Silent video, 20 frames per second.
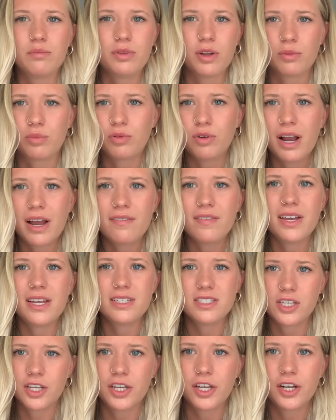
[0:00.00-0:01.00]
they're private
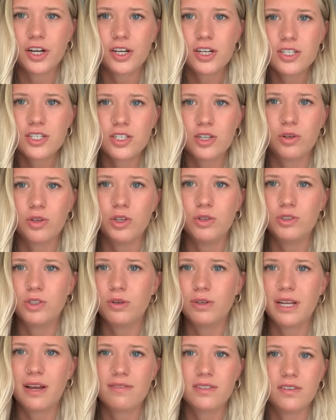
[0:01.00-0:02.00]
and secure so you
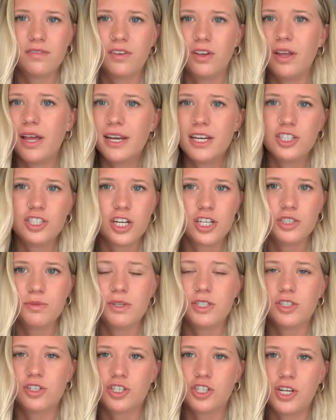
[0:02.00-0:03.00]
don't have to feel any
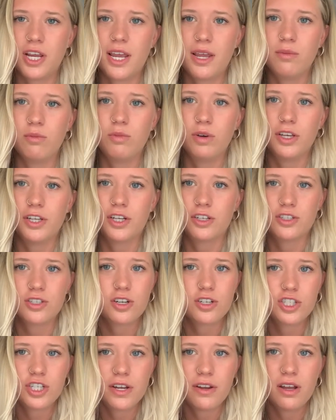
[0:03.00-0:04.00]
judgment or shame while you're
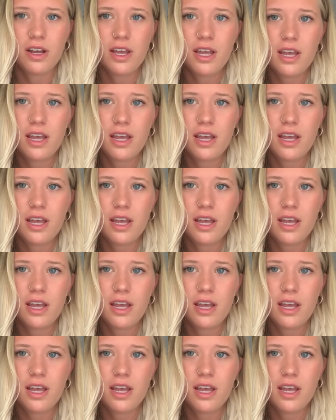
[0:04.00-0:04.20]
searching